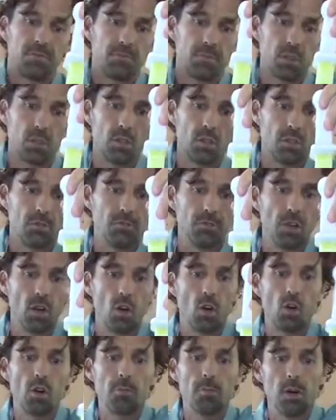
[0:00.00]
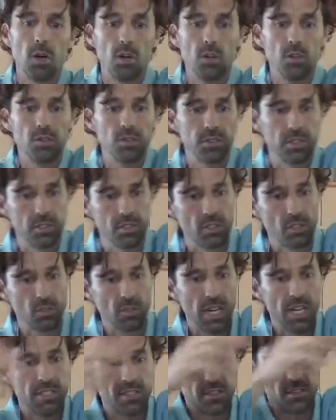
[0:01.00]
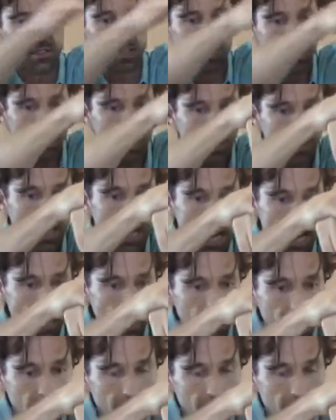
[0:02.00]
due to hormones and stress and things like that.